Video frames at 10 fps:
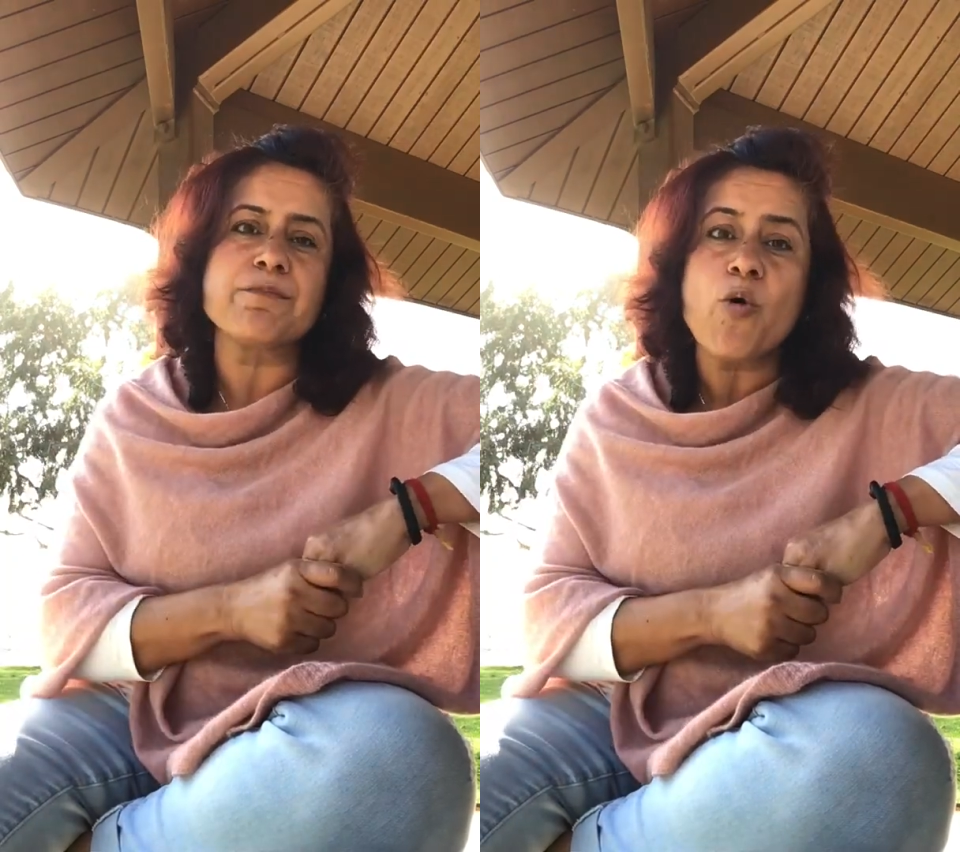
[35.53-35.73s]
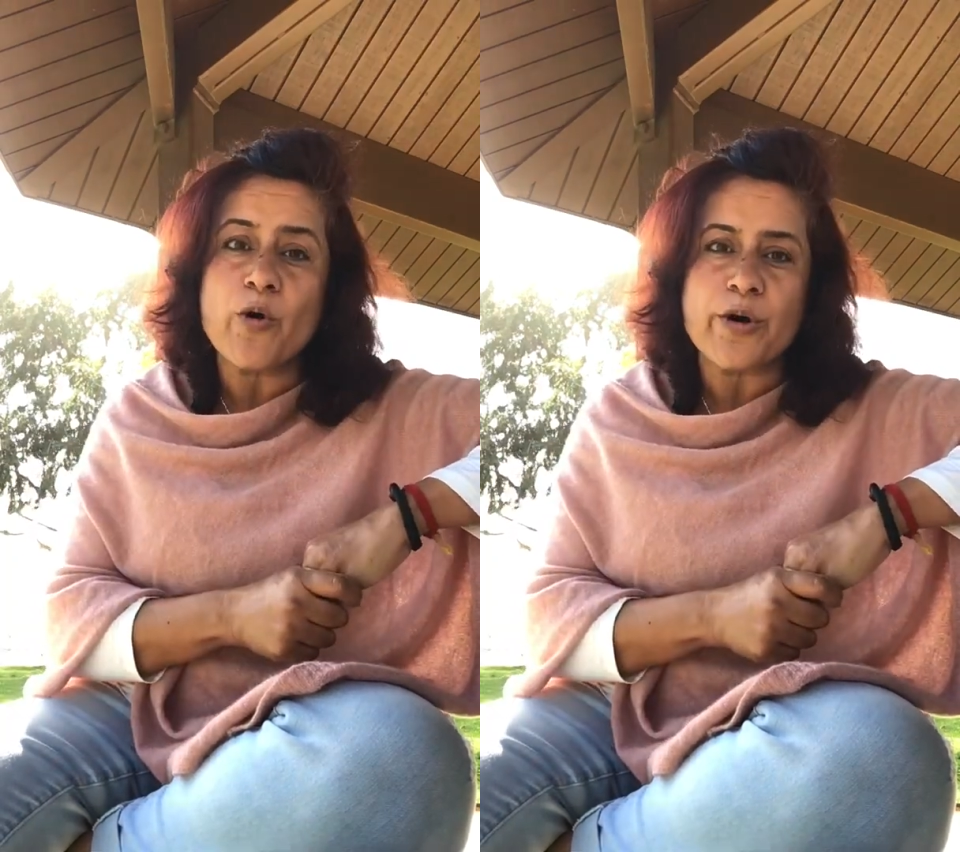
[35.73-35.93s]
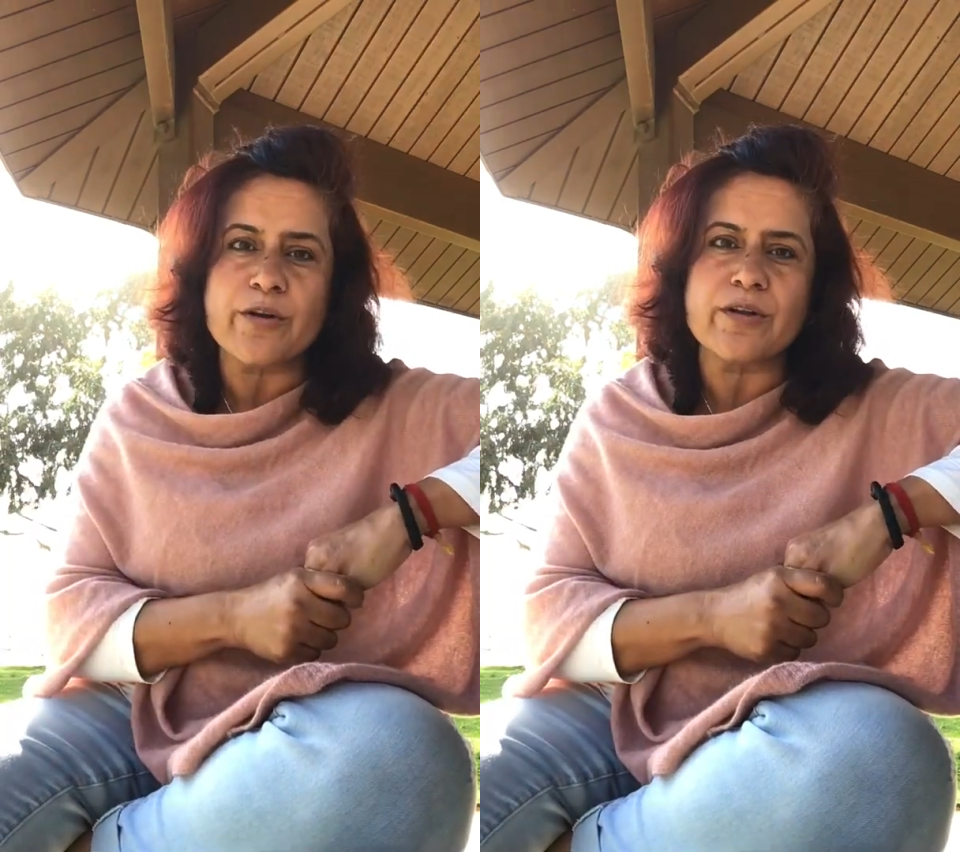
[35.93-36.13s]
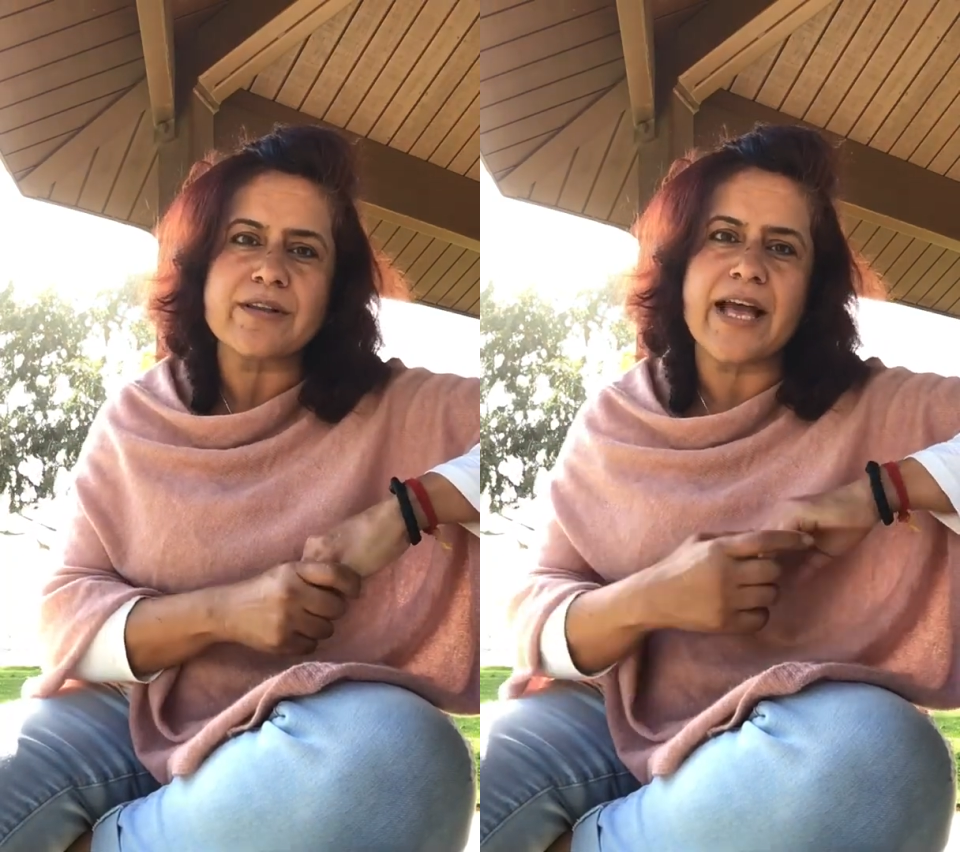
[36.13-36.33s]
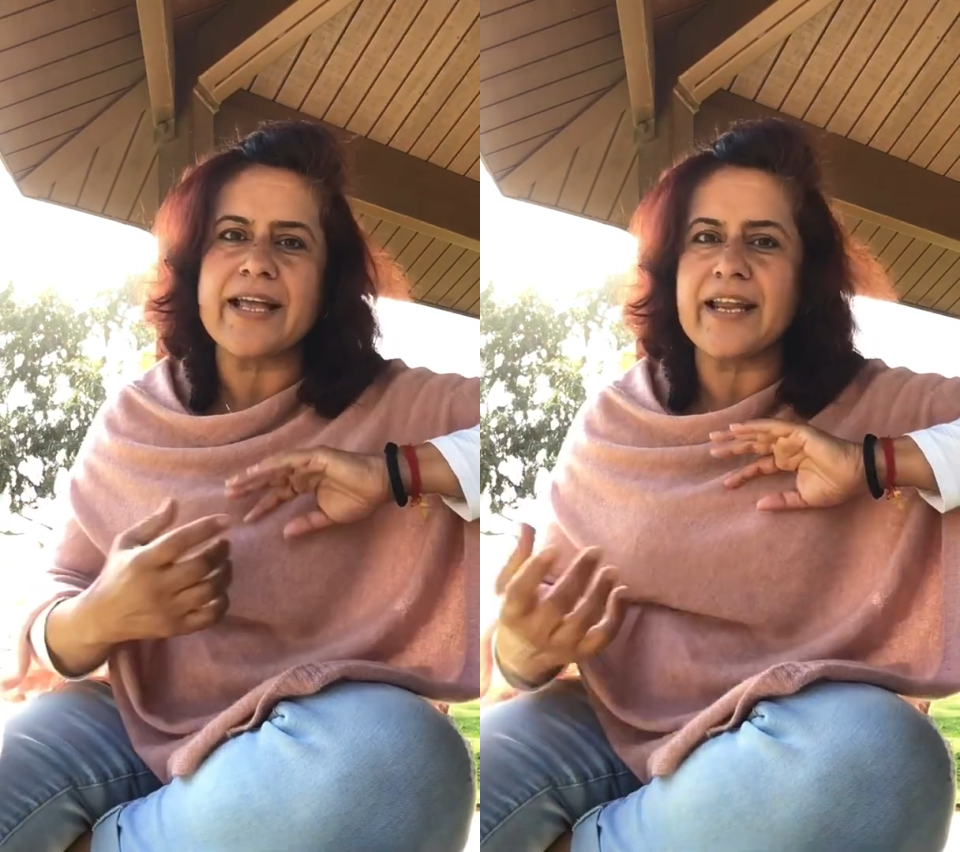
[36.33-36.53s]
portal
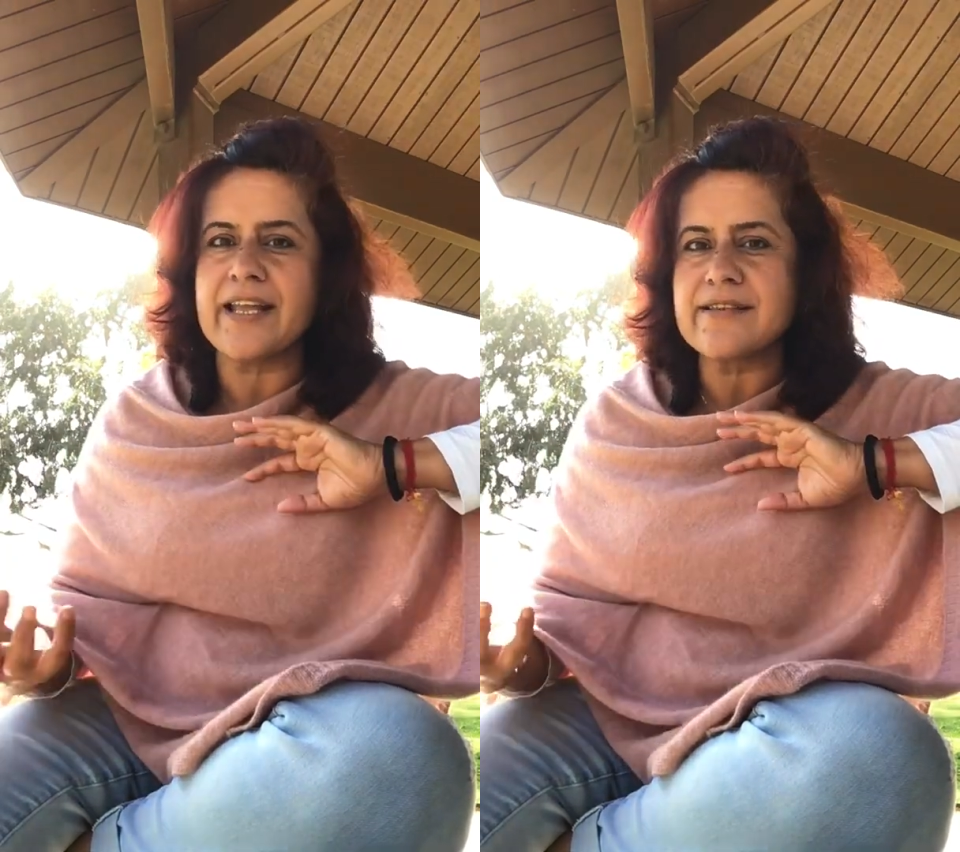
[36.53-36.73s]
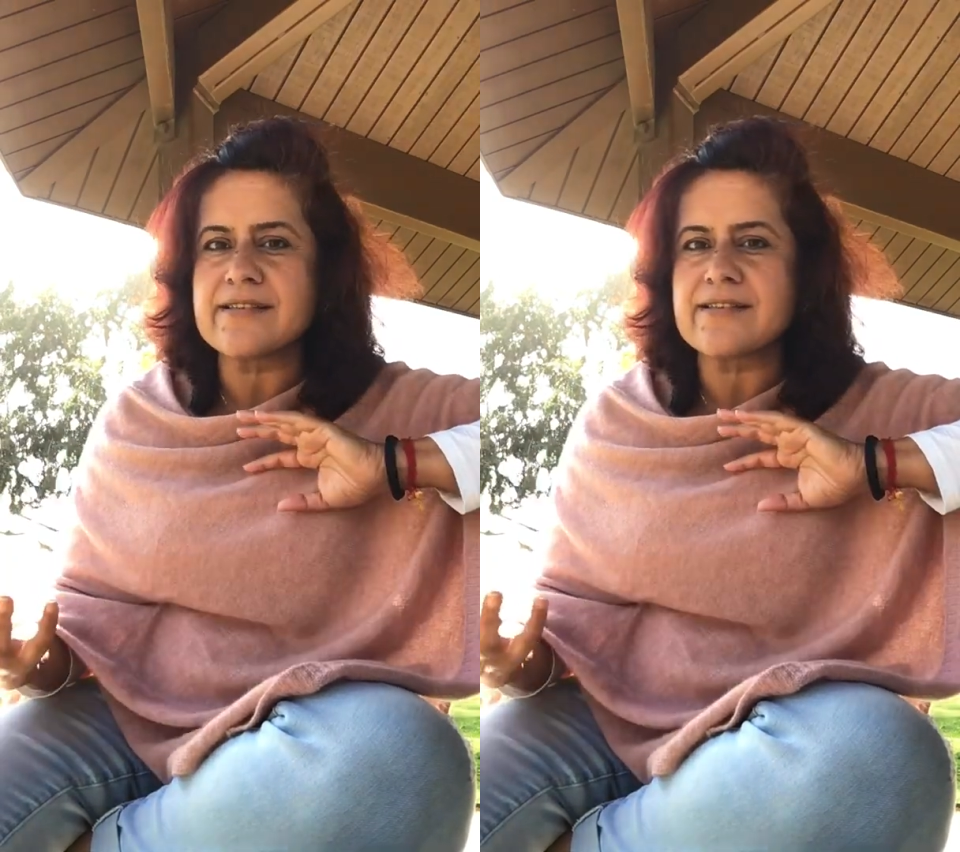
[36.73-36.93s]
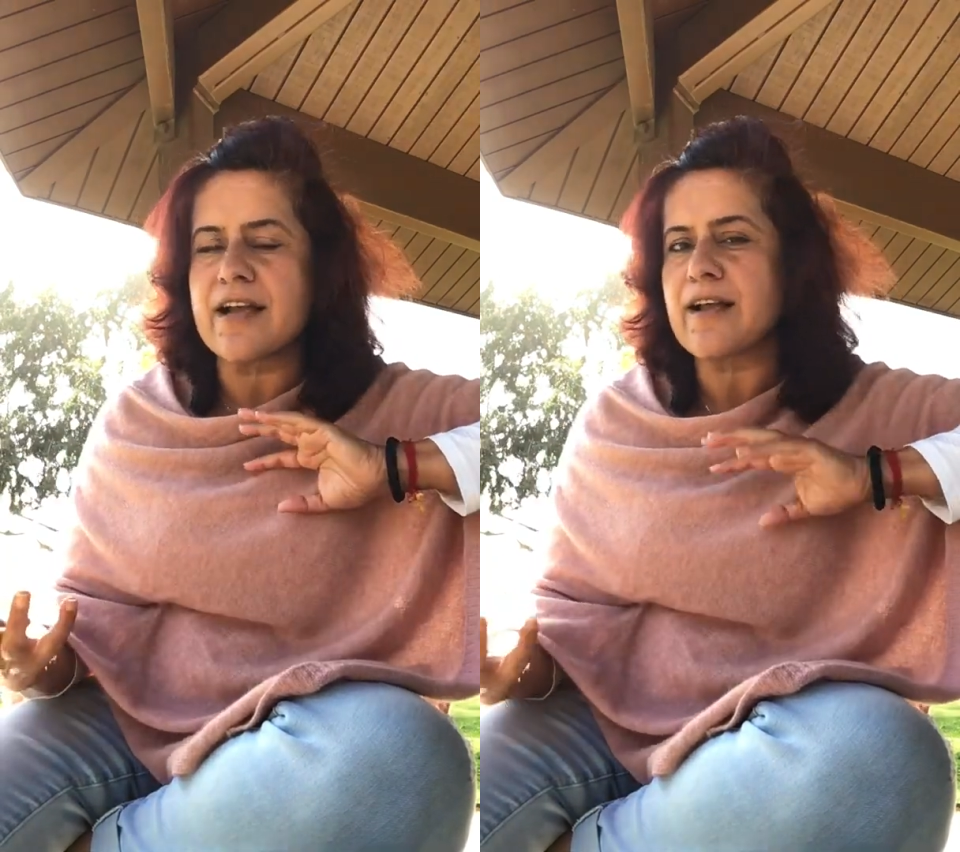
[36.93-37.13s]
that is